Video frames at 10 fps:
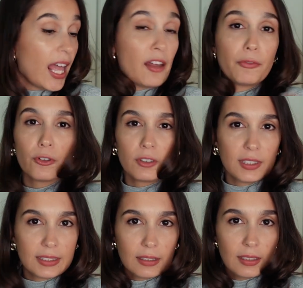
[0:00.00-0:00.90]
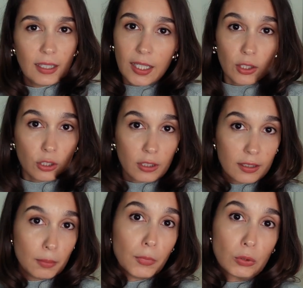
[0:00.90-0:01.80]
effortlessly and look like
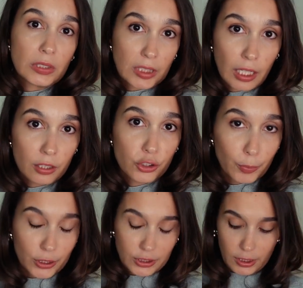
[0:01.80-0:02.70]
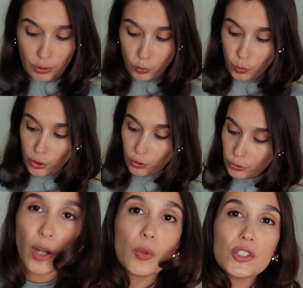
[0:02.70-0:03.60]
the most stylish person in the world.
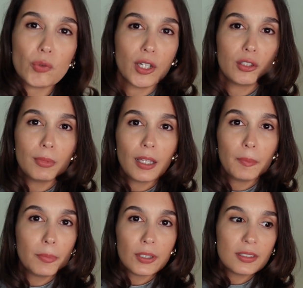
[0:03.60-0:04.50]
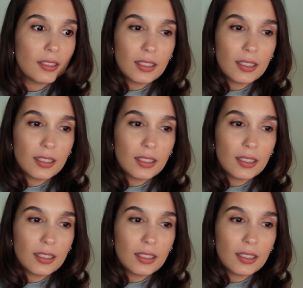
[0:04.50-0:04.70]
I always try to be that person